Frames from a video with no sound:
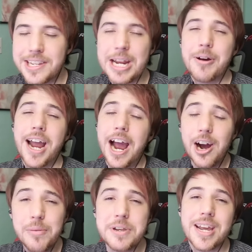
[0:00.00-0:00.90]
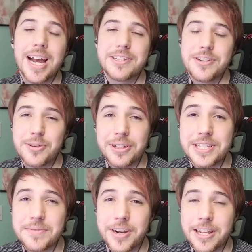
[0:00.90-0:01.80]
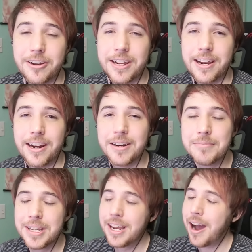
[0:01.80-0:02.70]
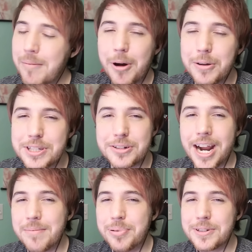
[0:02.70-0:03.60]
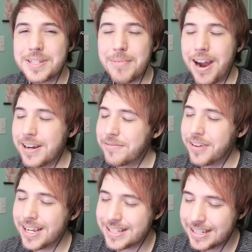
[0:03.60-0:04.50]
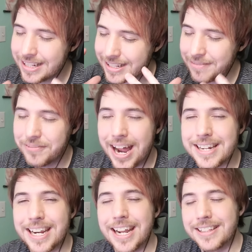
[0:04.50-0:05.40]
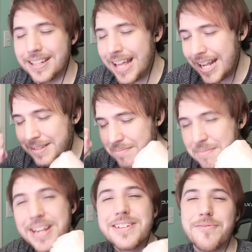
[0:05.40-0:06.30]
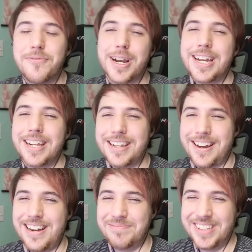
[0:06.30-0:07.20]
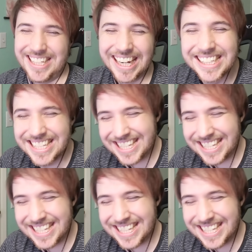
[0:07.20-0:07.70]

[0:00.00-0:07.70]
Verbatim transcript: So anyway, I hope you guys enjoyed this video here. I'm always trying to put a smile on your face, and if I did, then that's mission freaking accomplished.